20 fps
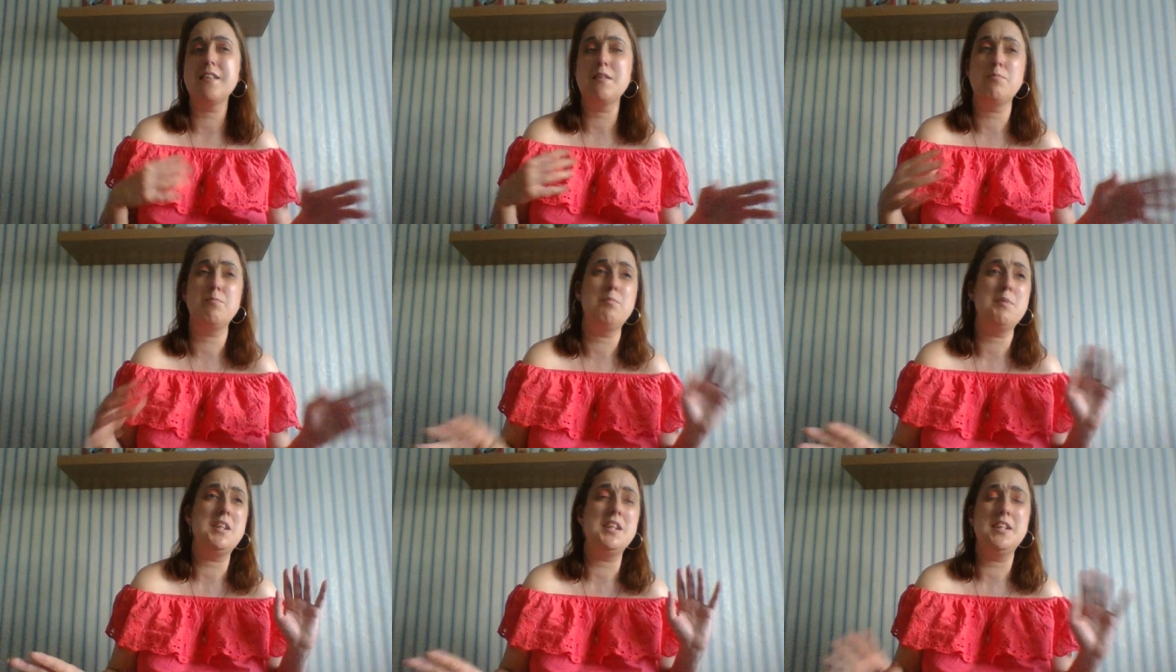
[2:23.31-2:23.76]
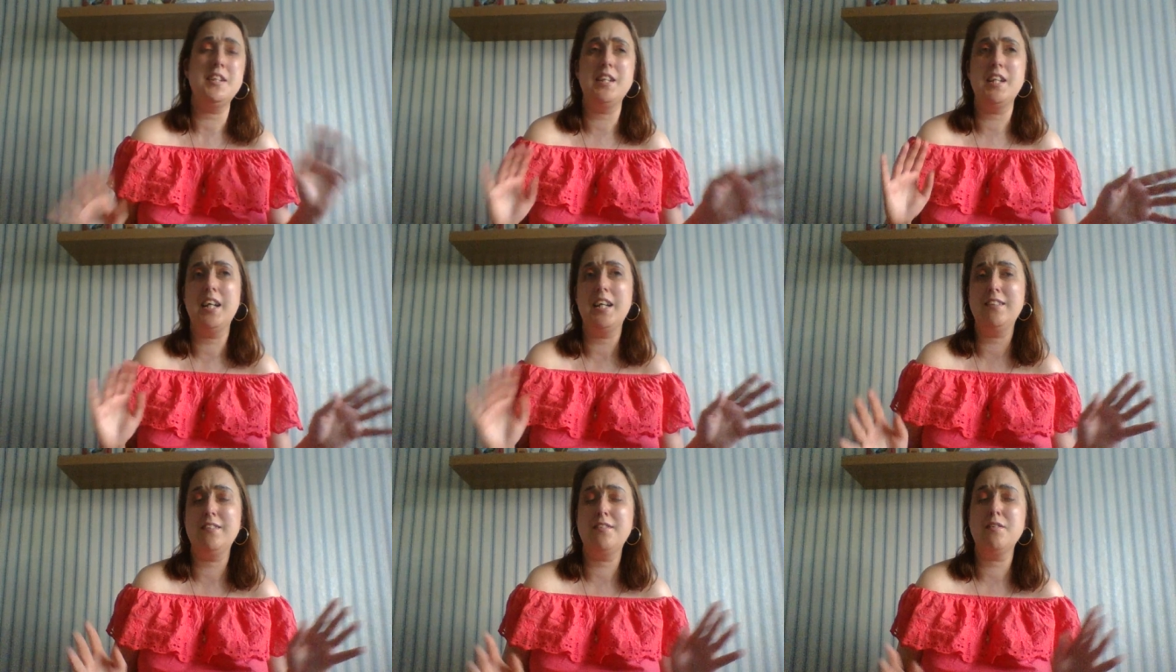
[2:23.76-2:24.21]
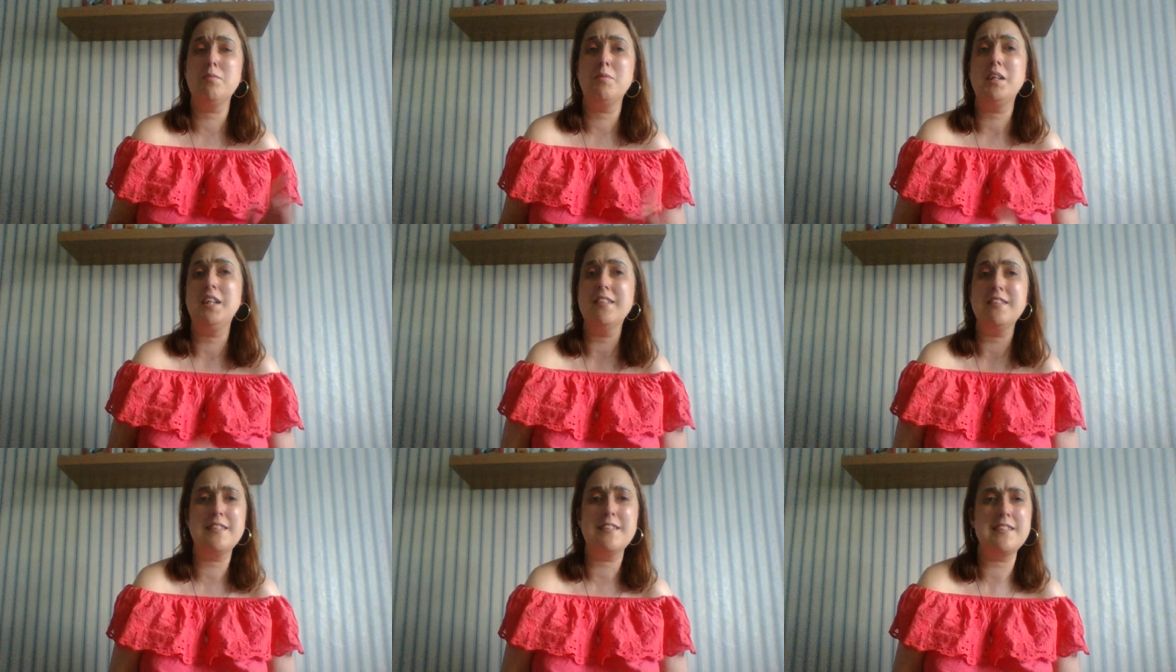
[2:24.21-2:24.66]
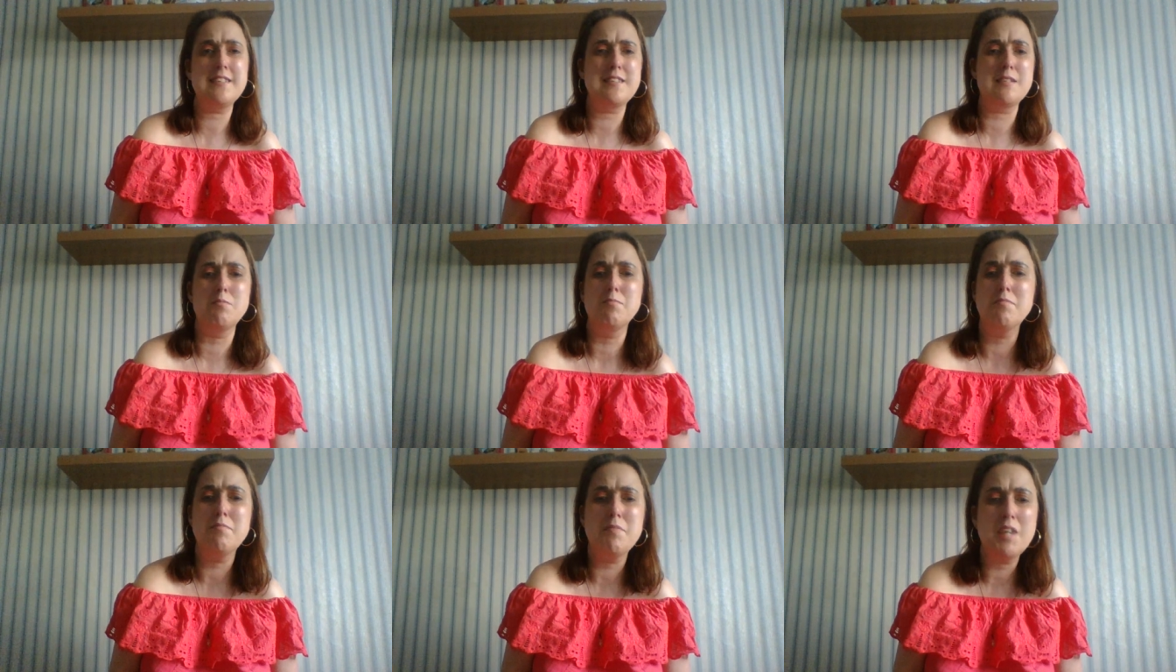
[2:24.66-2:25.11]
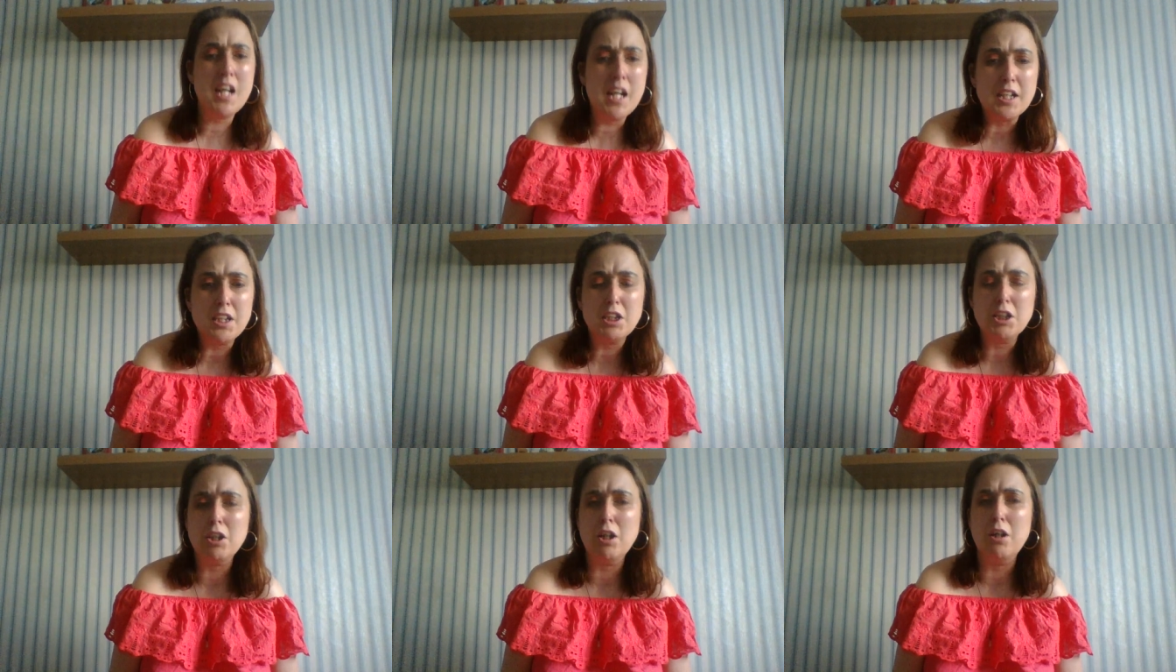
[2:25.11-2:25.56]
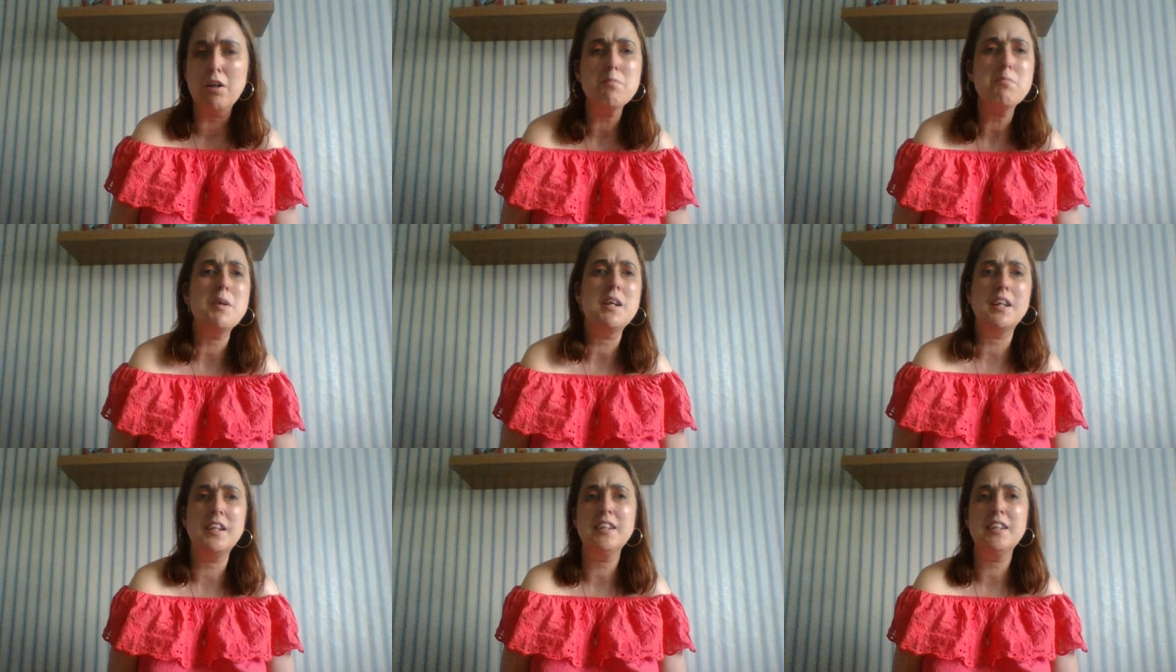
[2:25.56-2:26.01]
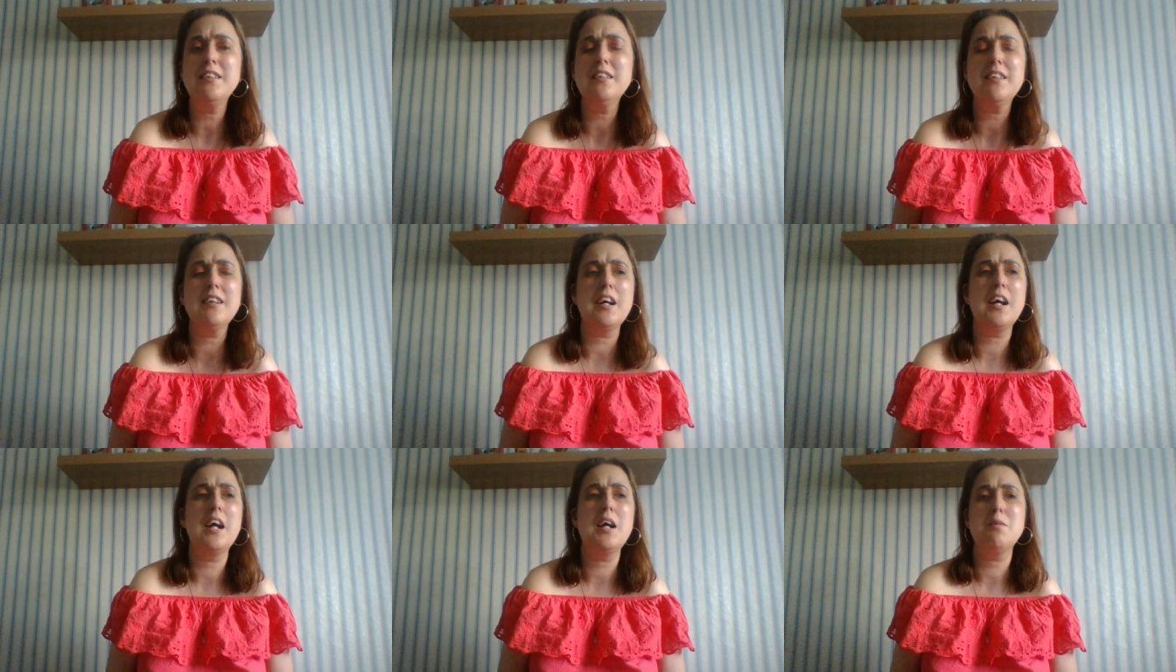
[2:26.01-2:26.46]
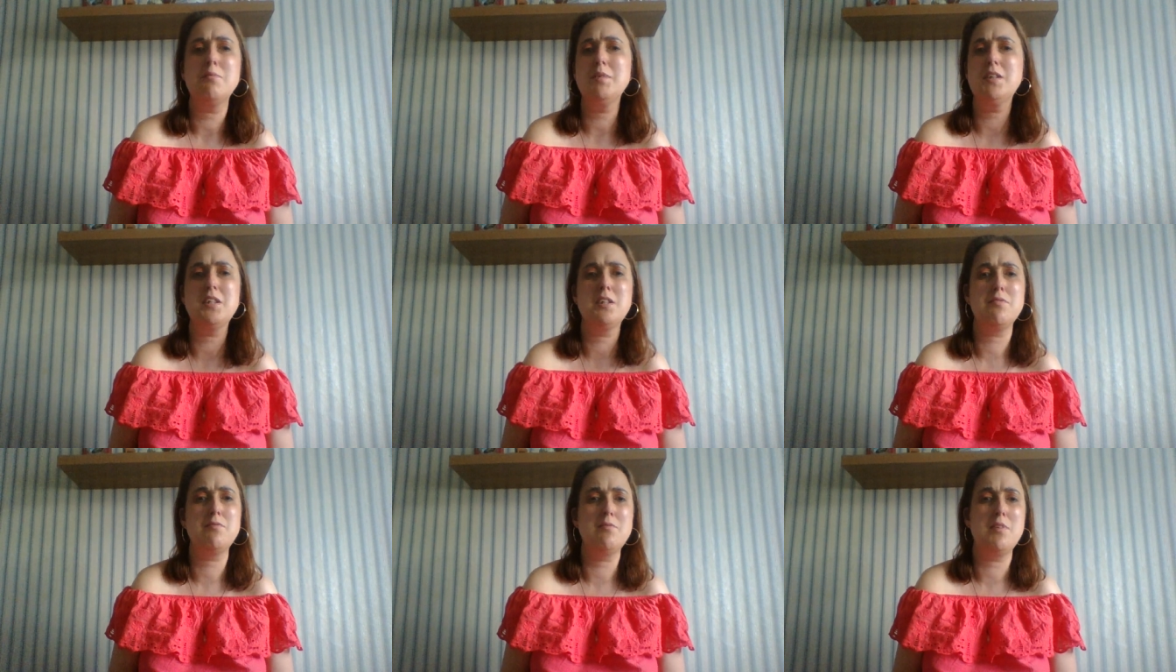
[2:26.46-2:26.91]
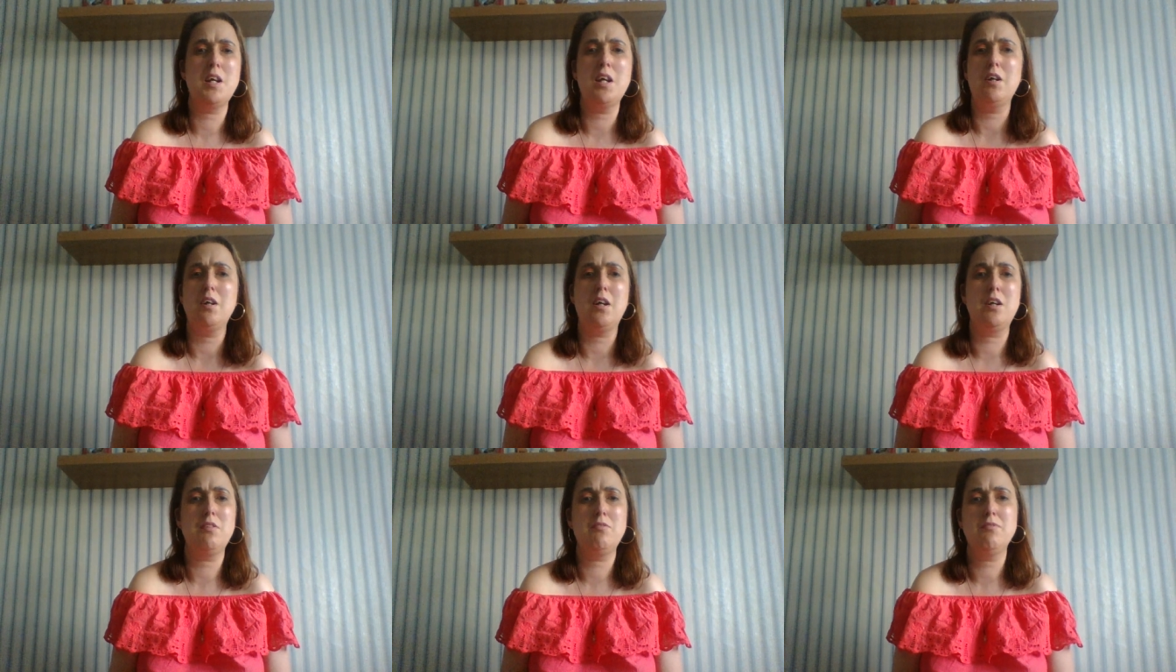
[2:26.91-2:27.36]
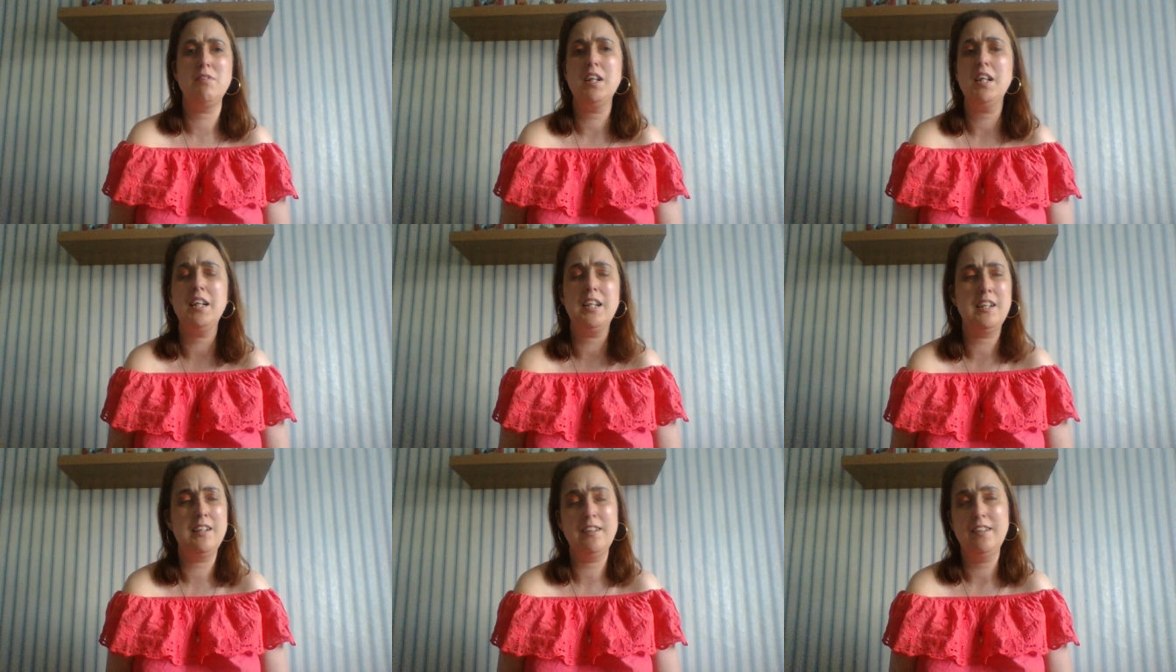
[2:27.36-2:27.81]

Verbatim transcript: I've been doing some uh, shopping, uh, which I, I really,